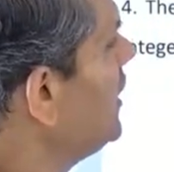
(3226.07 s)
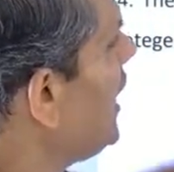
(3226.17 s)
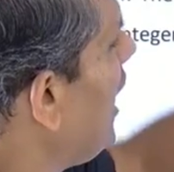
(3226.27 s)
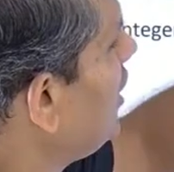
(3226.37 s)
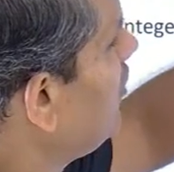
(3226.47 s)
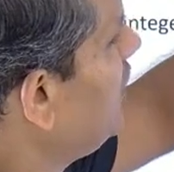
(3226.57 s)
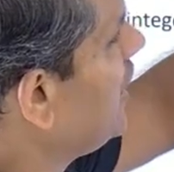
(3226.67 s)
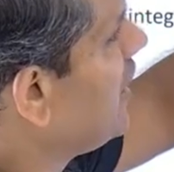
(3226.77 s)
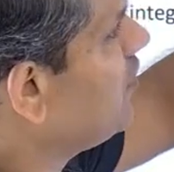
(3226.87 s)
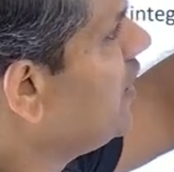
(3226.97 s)
that we
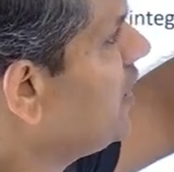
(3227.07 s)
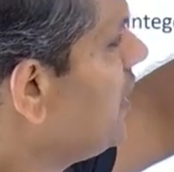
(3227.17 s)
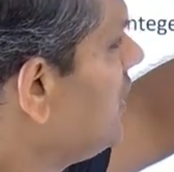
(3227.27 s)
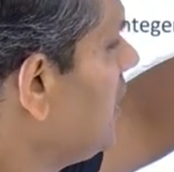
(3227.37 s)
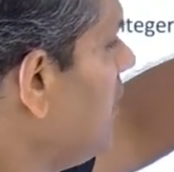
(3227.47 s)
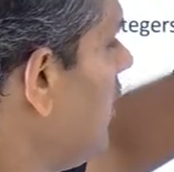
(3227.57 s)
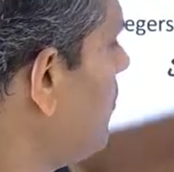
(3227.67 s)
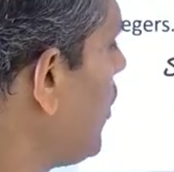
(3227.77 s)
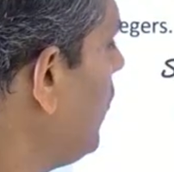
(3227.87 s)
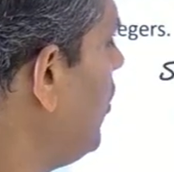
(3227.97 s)
converted the given
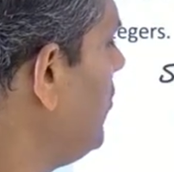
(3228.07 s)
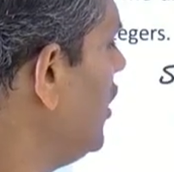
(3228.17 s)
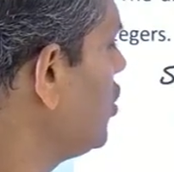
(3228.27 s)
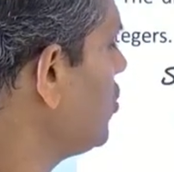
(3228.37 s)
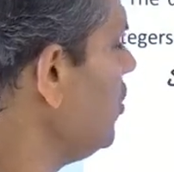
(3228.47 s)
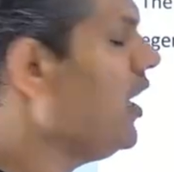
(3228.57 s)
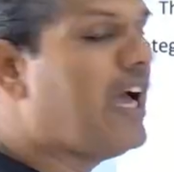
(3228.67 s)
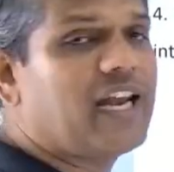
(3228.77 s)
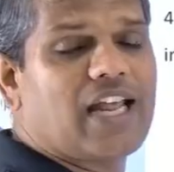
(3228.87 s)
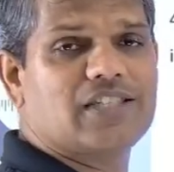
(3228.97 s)
problem into
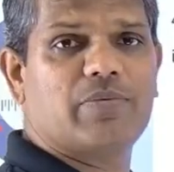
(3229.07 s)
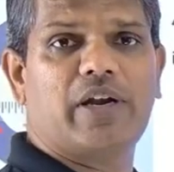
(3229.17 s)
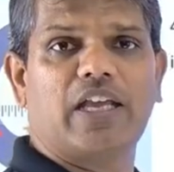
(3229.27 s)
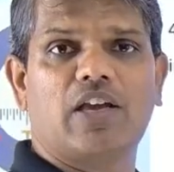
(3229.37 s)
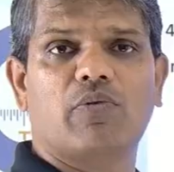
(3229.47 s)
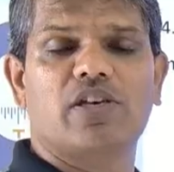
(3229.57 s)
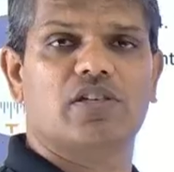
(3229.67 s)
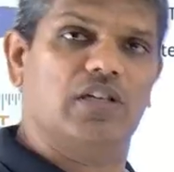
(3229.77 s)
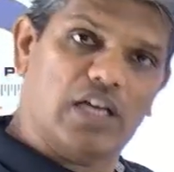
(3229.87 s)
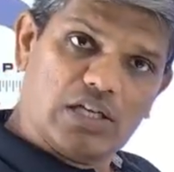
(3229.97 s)
an algebraic
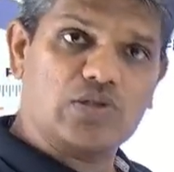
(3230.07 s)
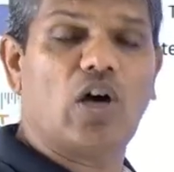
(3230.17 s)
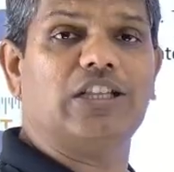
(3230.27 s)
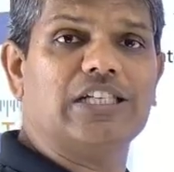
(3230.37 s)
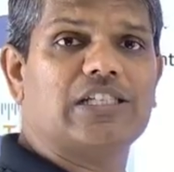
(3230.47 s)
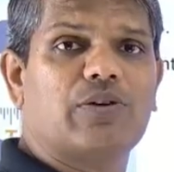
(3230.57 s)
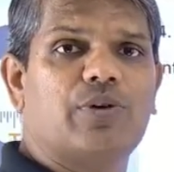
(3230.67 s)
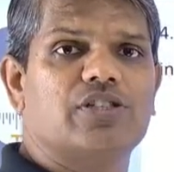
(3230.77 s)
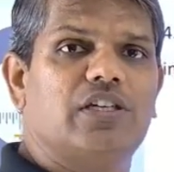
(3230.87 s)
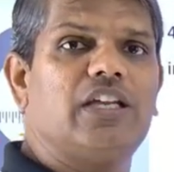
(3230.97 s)
equation. Solve this
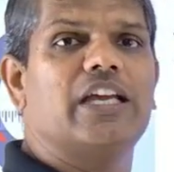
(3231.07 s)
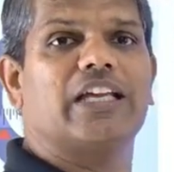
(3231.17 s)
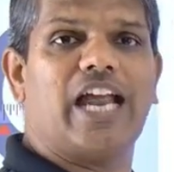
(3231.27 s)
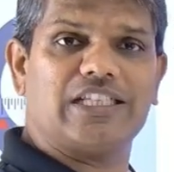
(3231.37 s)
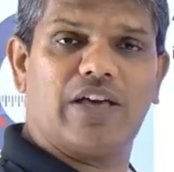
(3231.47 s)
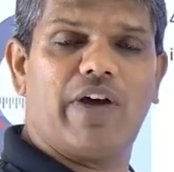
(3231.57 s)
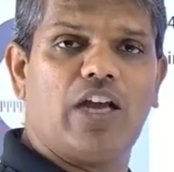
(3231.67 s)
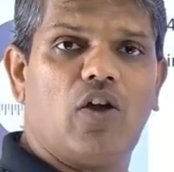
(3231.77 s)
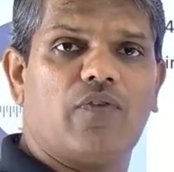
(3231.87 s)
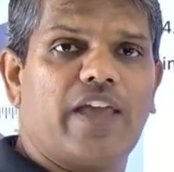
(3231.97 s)
equation, get the value
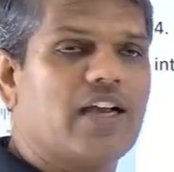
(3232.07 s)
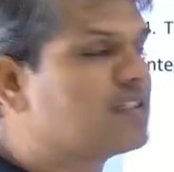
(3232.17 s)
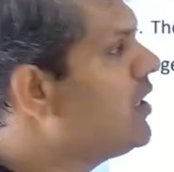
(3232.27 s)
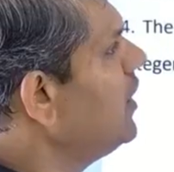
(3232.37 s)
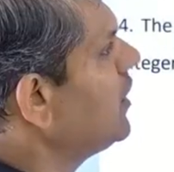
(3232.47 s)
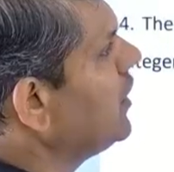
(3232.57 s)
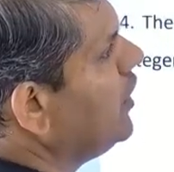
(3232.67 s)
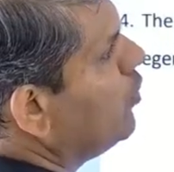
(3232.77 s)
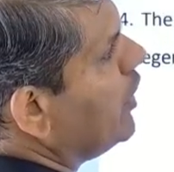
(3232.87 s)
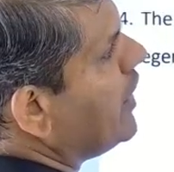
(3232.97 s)
of x, then you
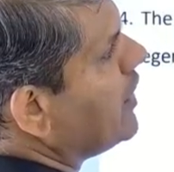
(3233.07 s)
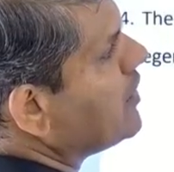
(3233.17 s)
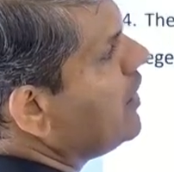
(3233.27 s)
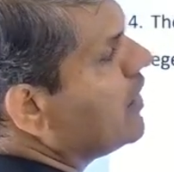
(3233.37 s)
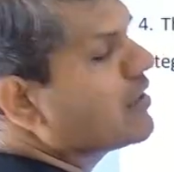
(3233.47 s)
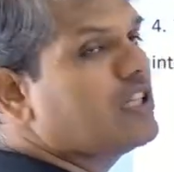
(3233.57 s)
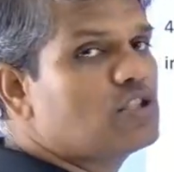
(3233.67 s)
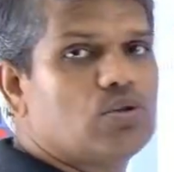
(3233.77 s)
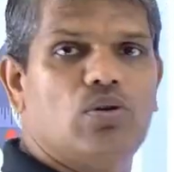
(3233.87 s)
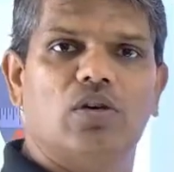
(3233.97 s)
will get the
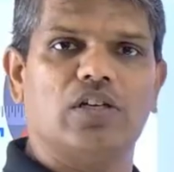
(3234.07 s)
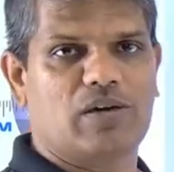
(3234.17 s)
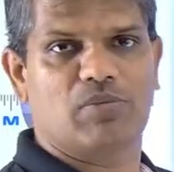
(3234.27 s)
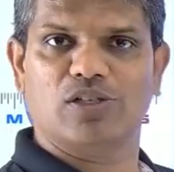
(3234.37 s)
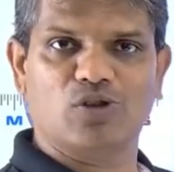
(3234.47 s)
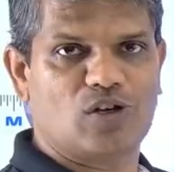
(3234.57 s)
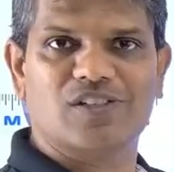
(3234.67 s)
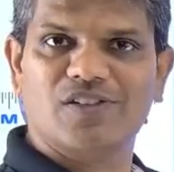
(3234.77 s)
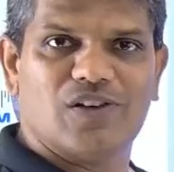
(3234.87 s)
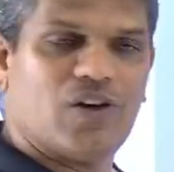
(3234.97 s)
two numbers
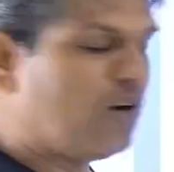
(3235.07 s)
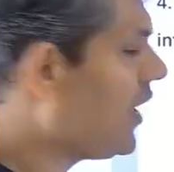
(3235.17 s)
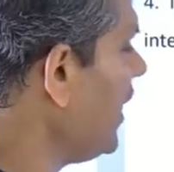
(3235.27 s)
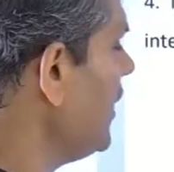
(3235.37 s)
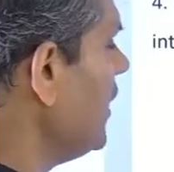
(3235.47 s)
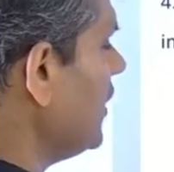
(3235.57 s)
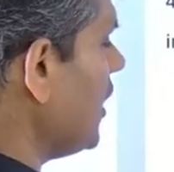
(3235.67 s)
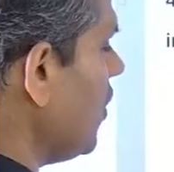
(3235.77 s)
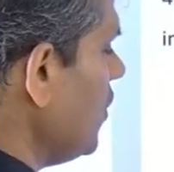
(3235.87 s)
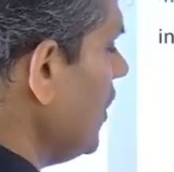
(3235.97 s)
also. Okay, now